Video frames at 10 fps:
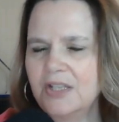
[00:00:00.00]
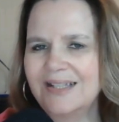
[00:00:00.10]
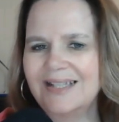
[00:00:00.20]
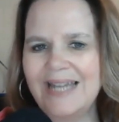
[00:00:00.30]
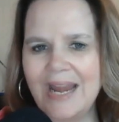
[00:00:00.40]

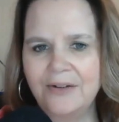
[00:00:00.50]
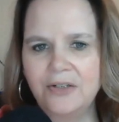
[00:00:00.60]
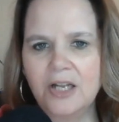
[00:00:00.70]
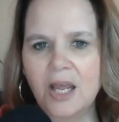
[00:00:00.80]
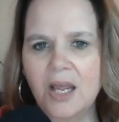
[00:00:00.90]

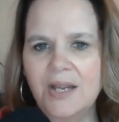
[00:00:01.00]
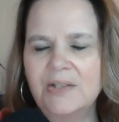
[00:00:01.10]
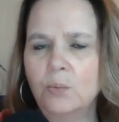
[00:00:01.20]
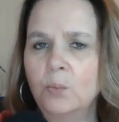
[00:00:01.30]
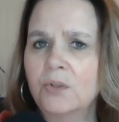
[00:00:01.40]

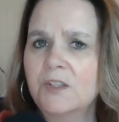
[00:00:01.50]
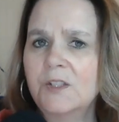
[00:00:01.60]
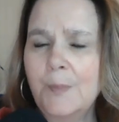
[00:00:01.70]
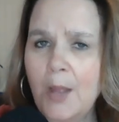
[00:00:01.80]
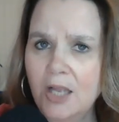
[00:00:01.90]
standardized
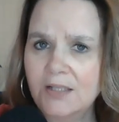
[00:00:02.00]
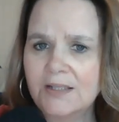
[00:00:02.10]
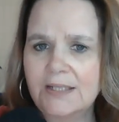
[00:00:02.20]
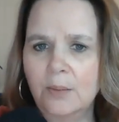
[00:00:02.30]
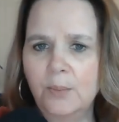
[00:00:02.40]
response
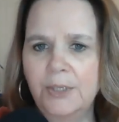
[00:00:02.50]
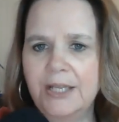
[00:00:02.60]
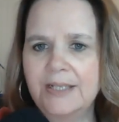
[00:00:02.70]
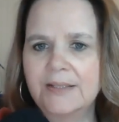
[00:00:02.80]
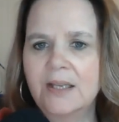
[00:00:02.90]

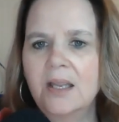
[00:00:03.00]
templates,